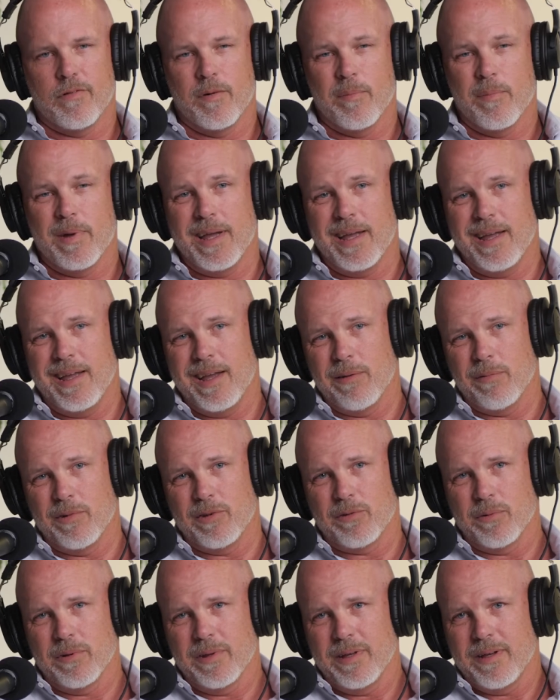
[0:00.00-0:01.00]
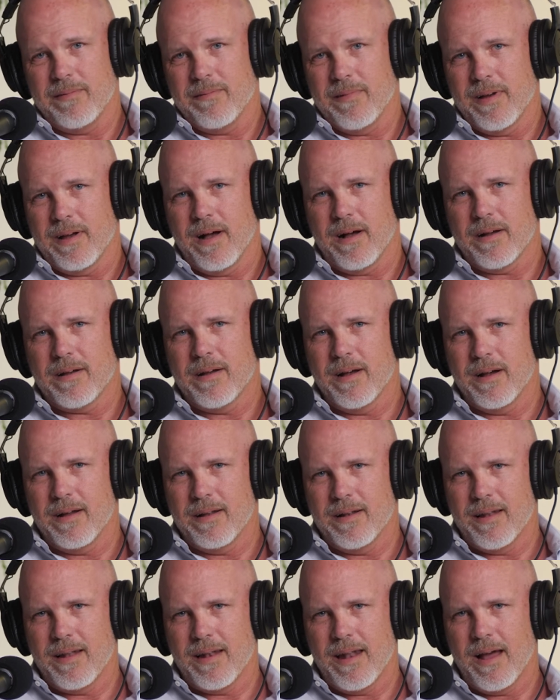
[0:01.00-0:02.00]
For me, it was really
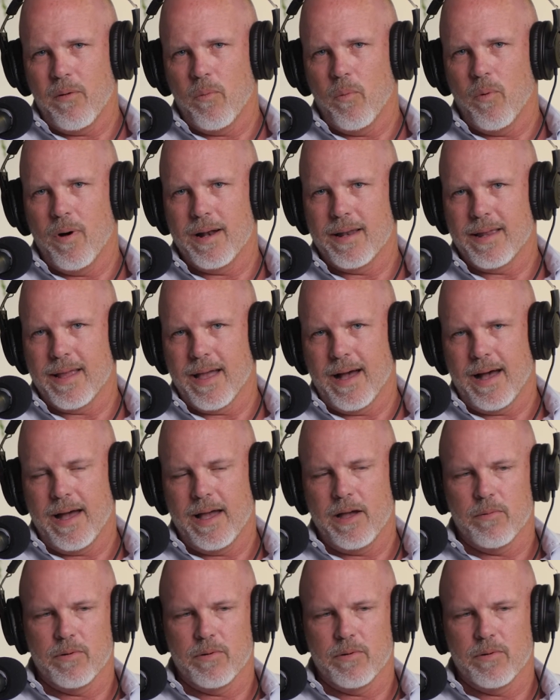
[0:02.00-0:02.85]
not one guy.